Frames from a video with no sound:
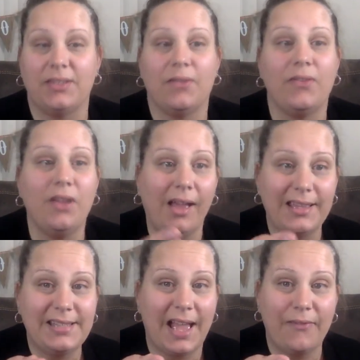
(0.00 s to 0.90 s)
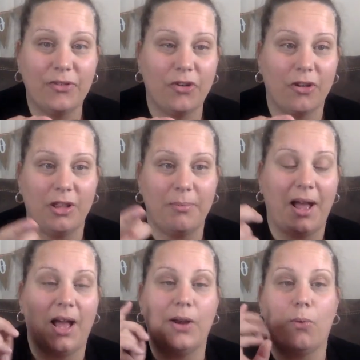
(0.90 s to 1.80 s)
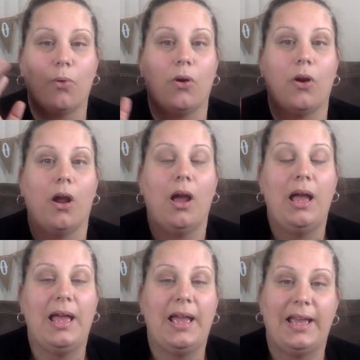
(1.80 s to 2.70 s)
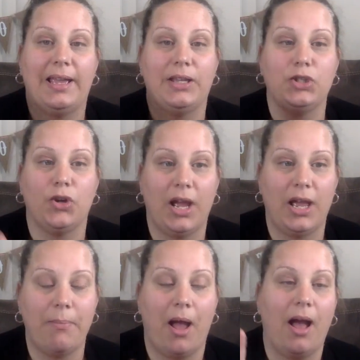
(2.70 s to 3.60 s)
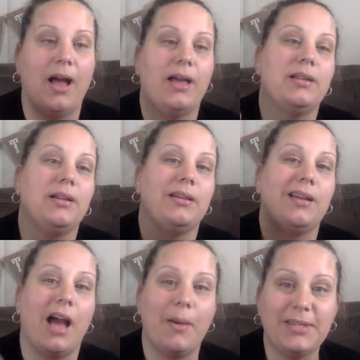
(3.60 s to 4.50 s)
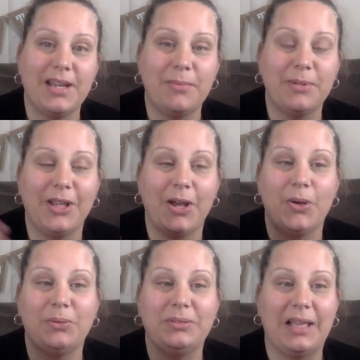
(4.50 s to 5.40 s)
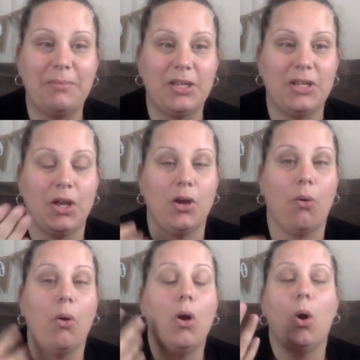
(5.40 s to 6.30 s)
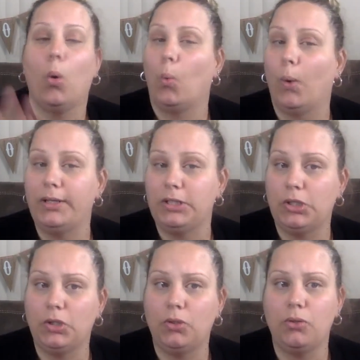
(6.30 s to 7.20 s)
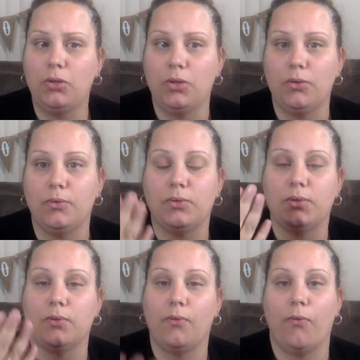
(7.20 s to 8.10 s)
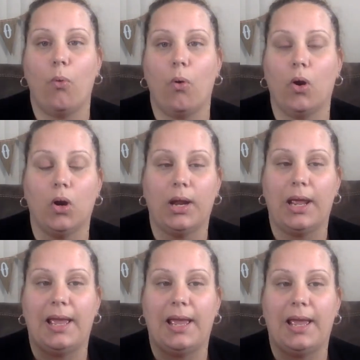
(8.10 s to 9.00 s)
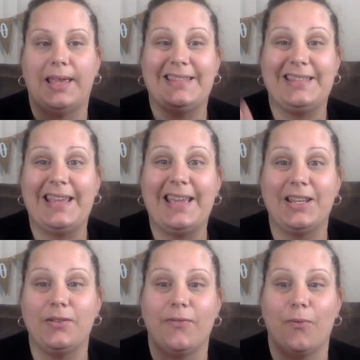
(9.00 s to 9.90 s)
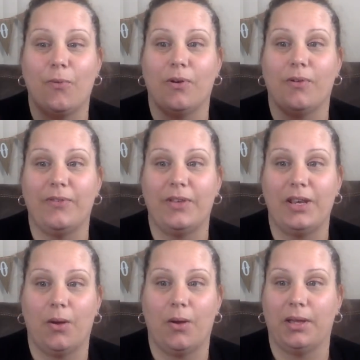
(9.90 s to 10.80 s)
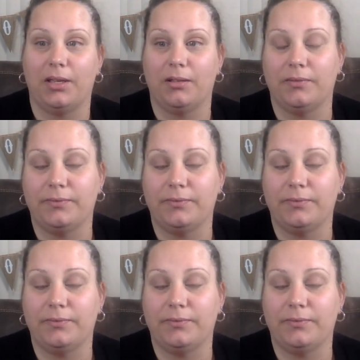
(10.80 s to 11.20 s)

So if you guys have a GorillaPod or a tripod, comment down below. Let me know, what do you use for a stand for videoing?